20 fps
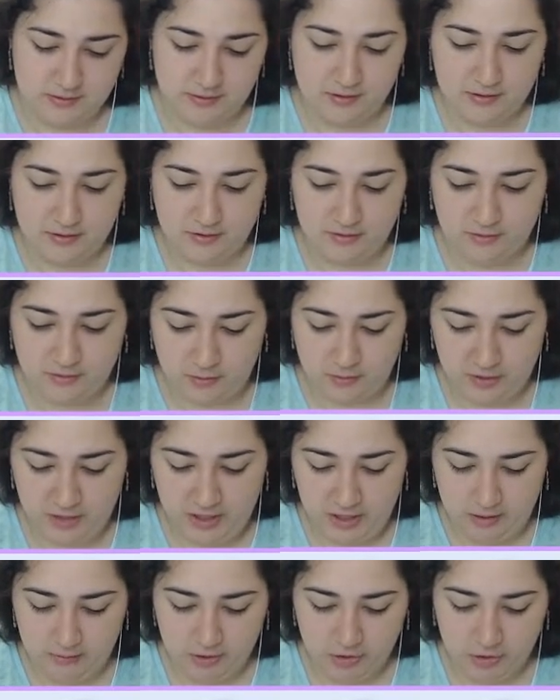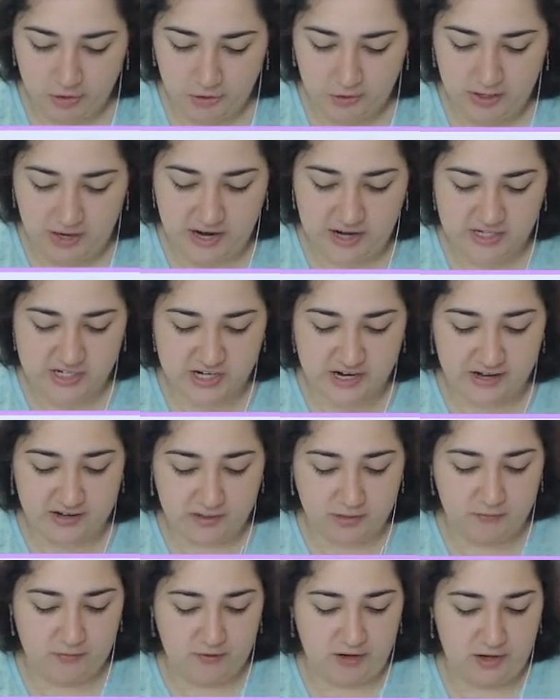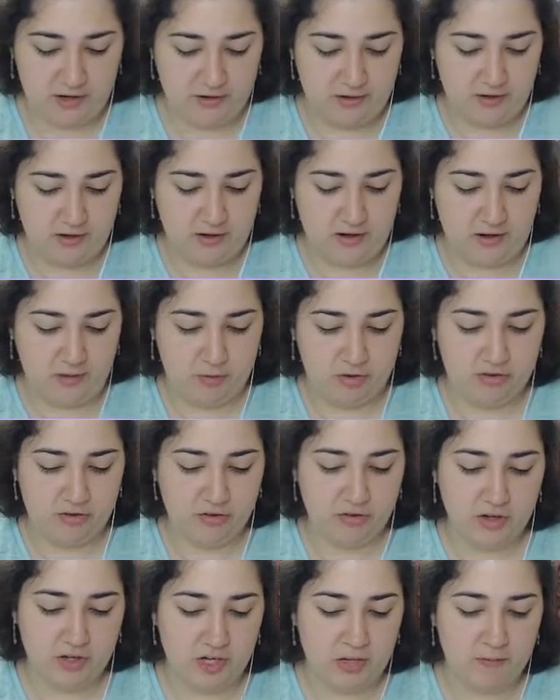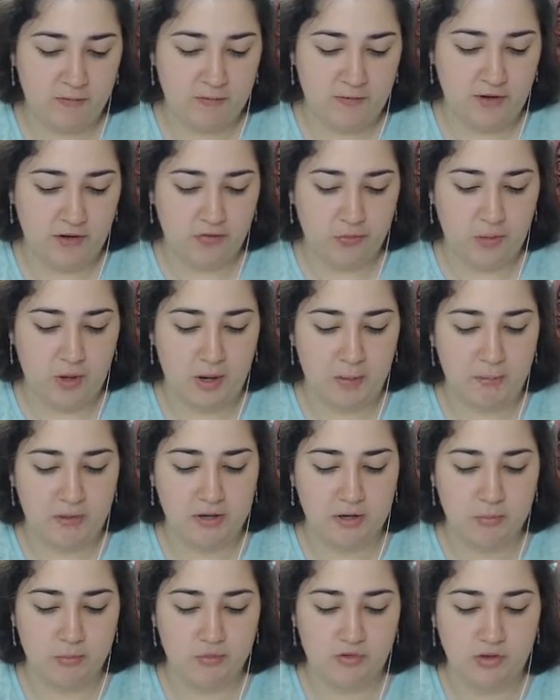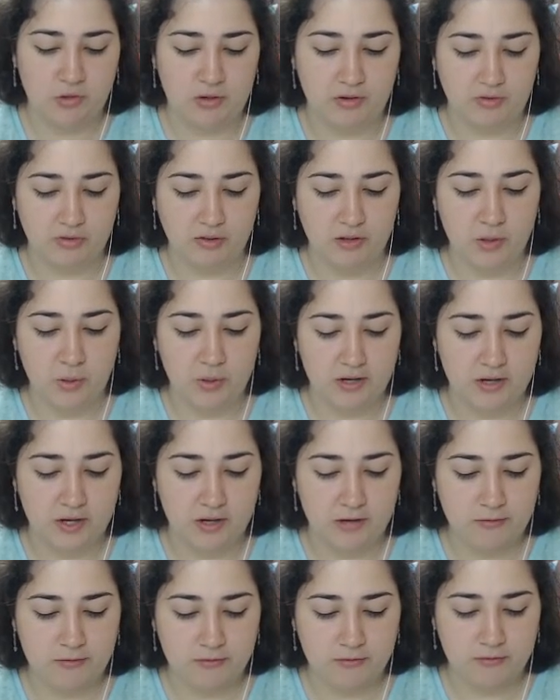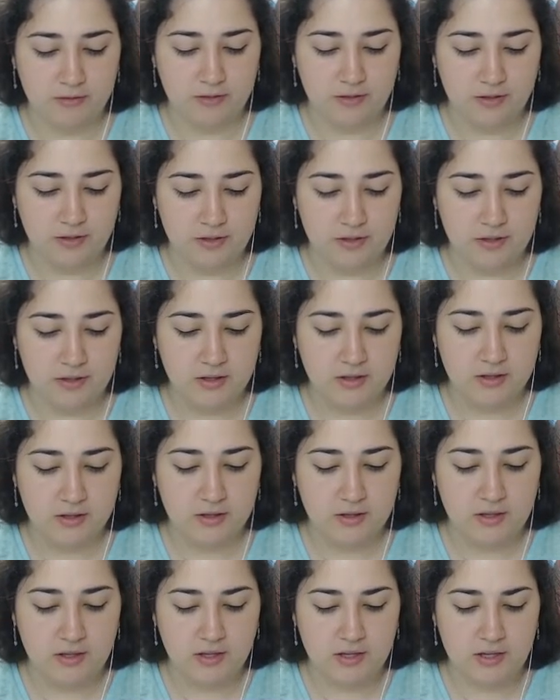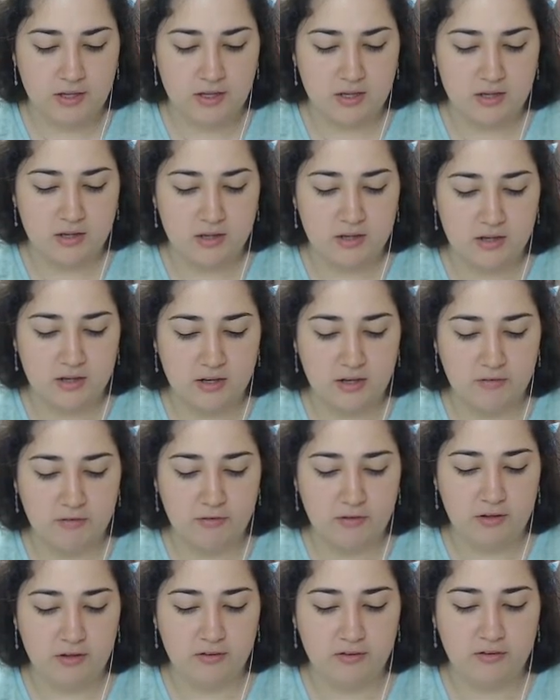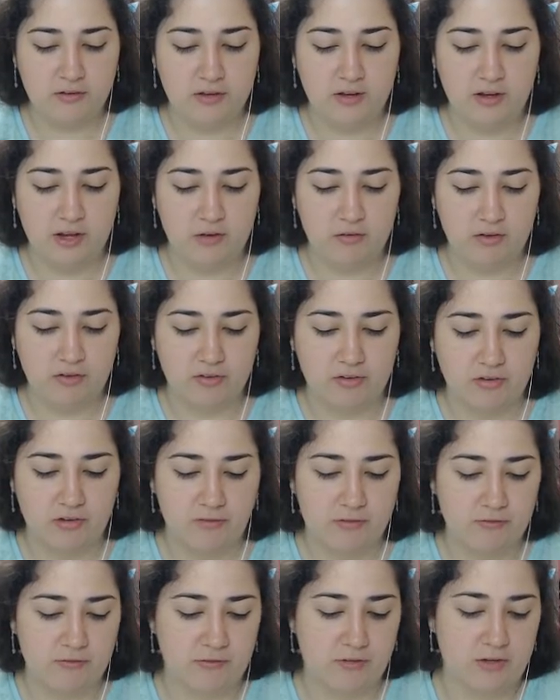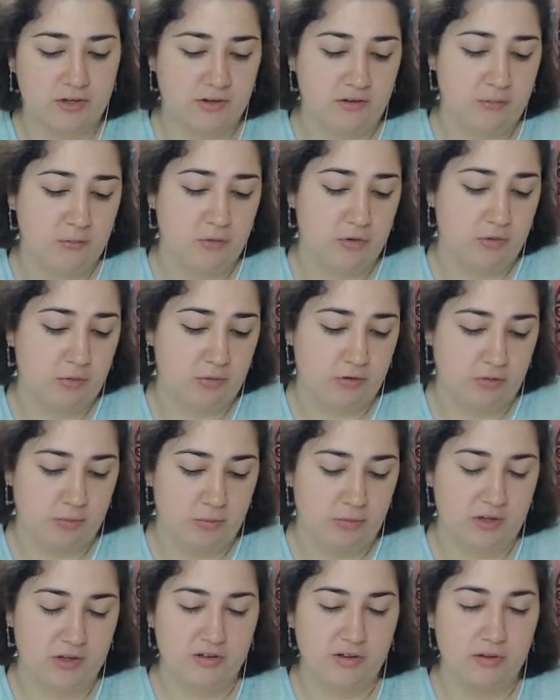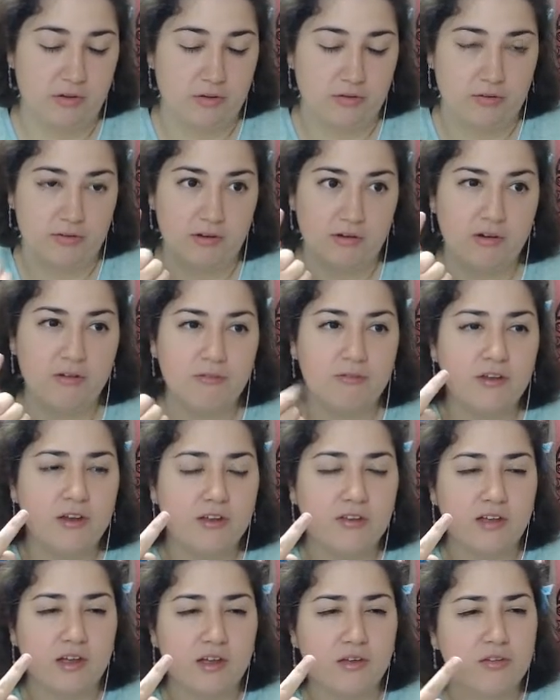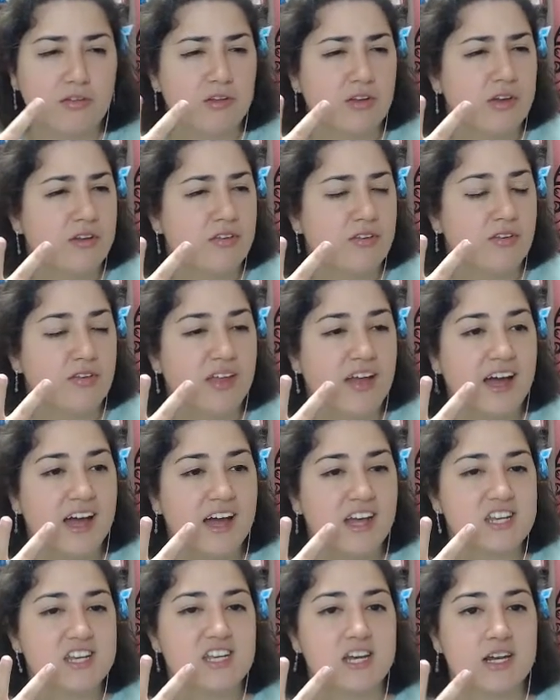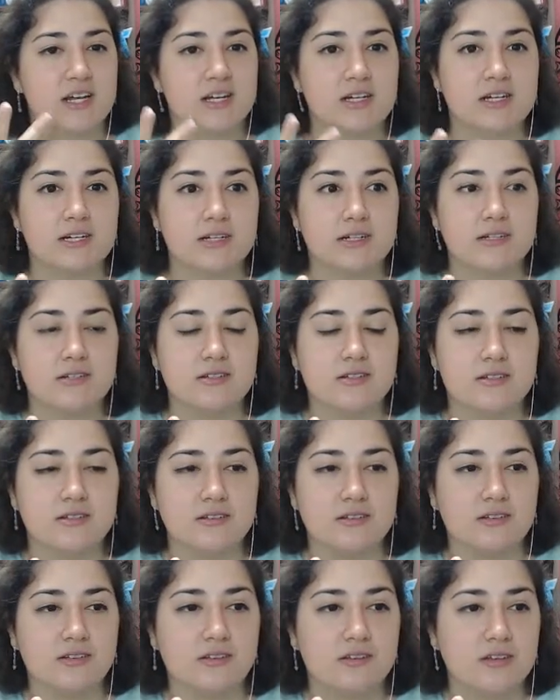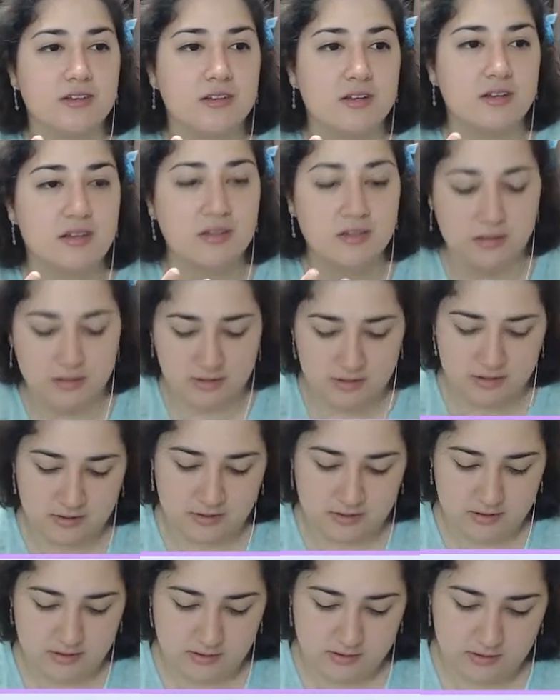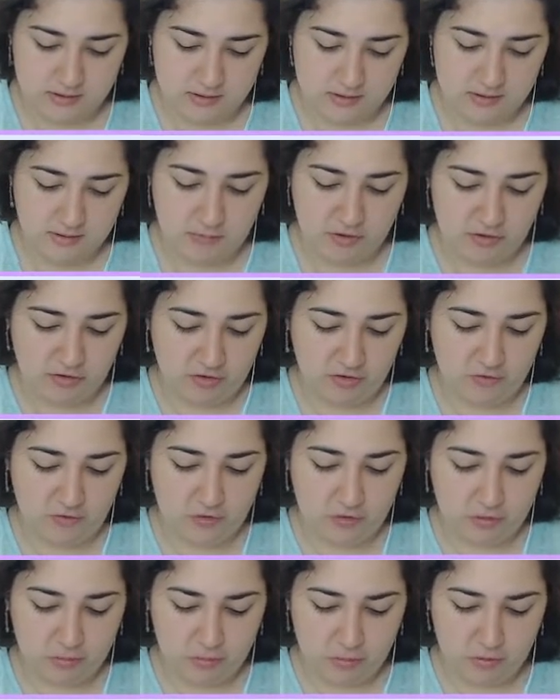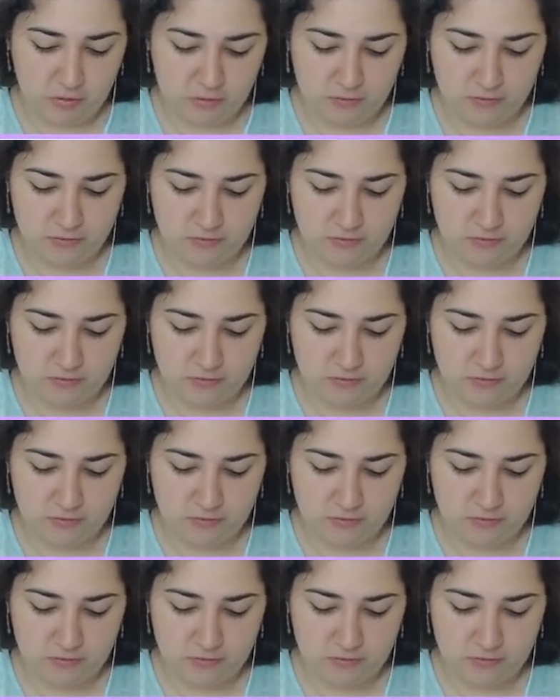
So we got roto catch activated and we're just gonna keep false swiping him until he's low enough. He he definitely does not have any self-inflicting moves as we can tell. Scary Face, Glaciate, Slash, and what's his fourth move?